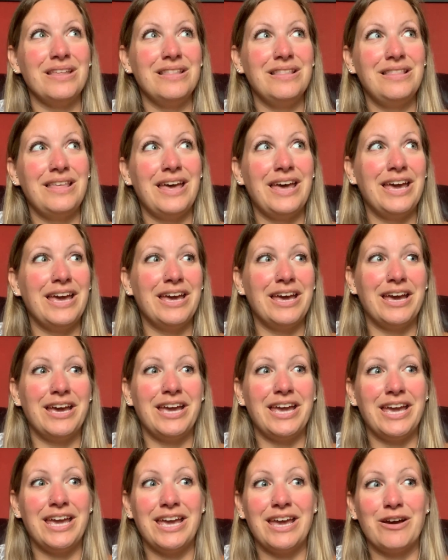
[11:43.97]

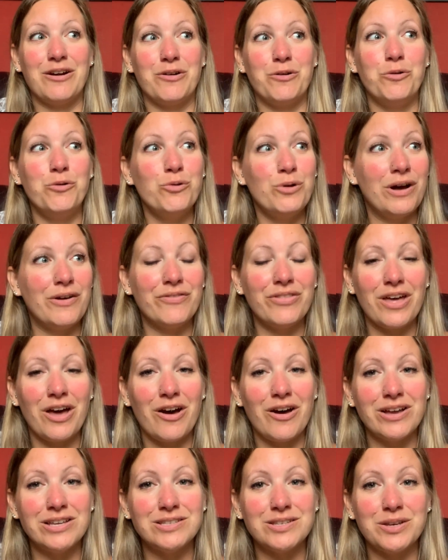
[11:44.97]
They all have their
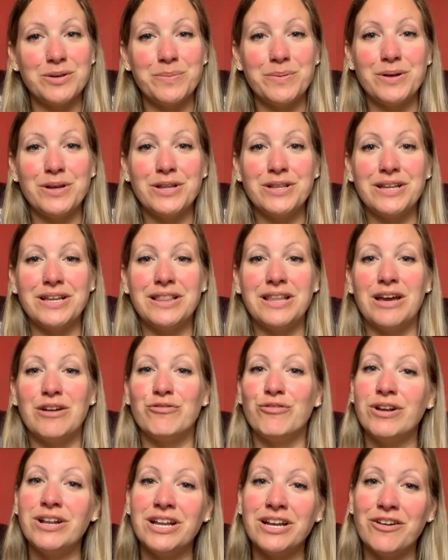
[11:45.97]
eyes open and they're
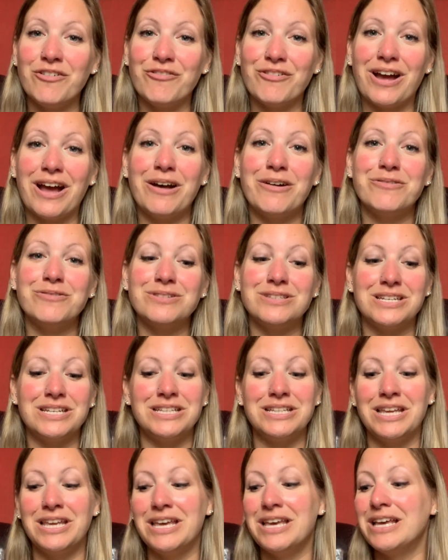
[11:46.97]
running around,
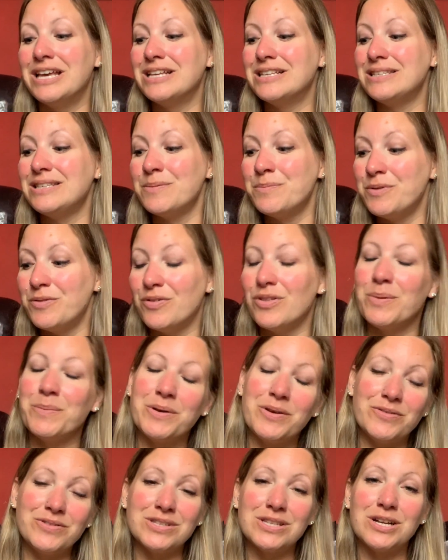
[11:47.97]
and some of them
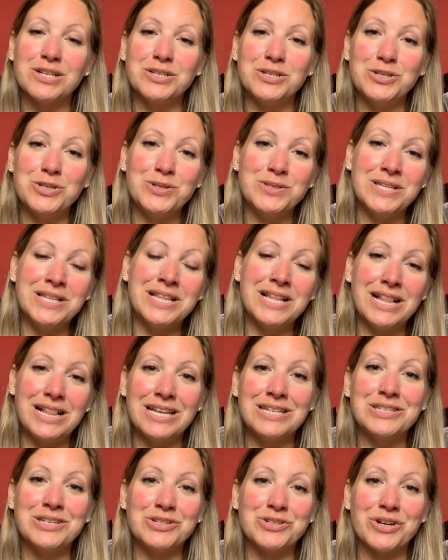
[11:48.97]
have started using the
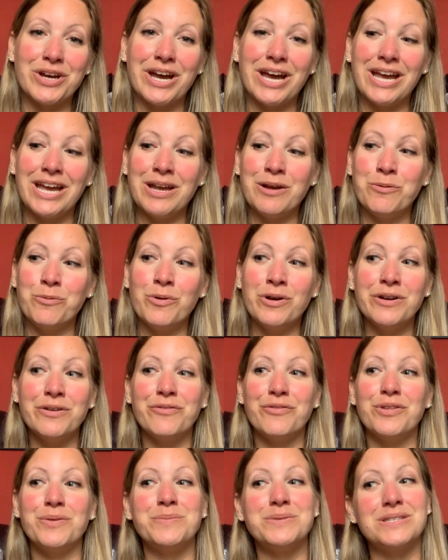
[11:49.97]
litter tray. One
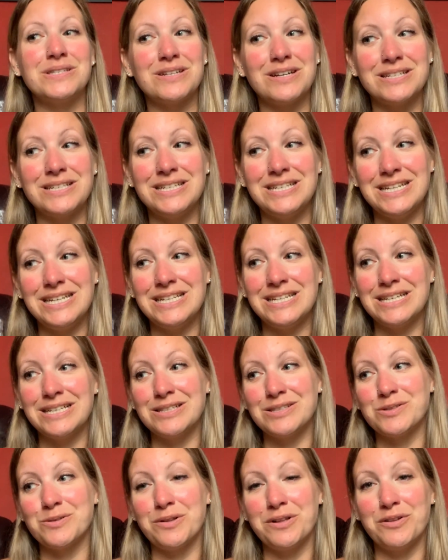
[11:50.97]
of them started
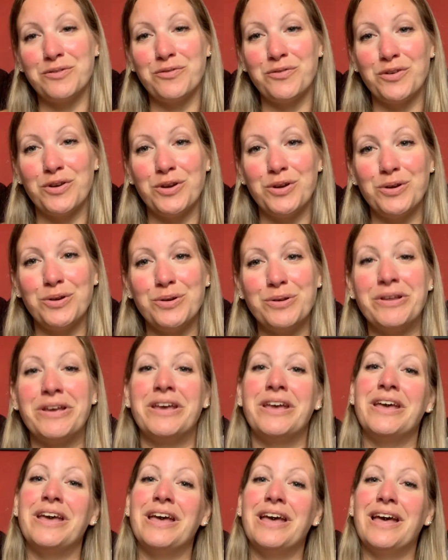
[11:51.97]
eating solid food,
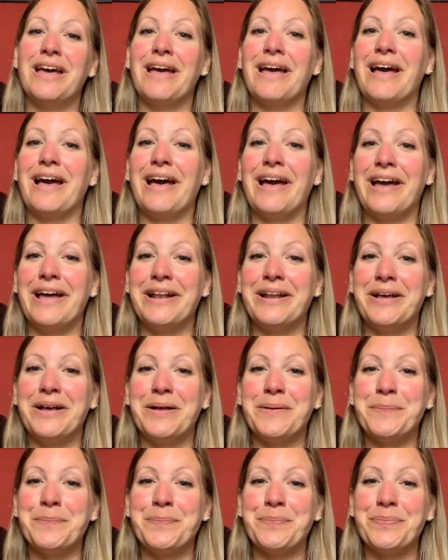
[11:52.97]

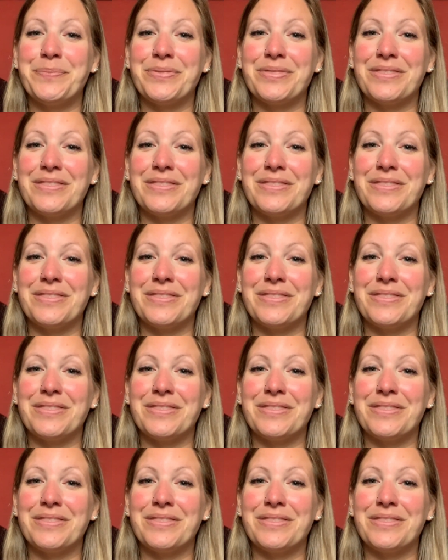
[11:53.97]
and